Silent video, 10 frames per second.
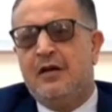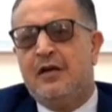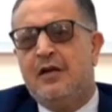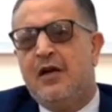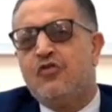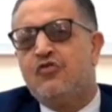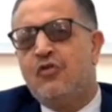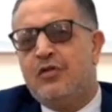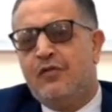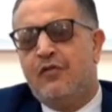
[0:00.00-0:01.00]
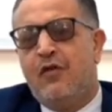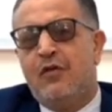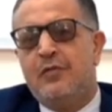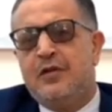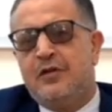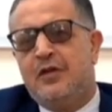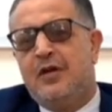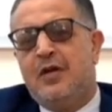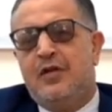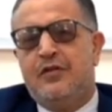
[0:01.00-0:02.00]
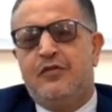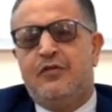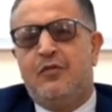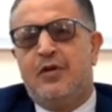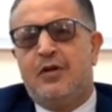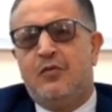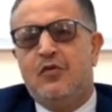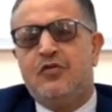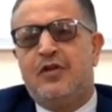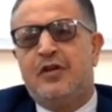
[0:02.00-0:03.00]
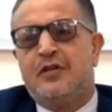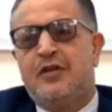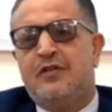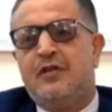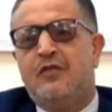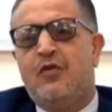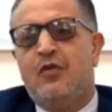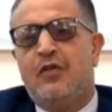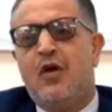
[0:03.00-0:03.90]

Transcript: large joint involvement, this is most characteristic for the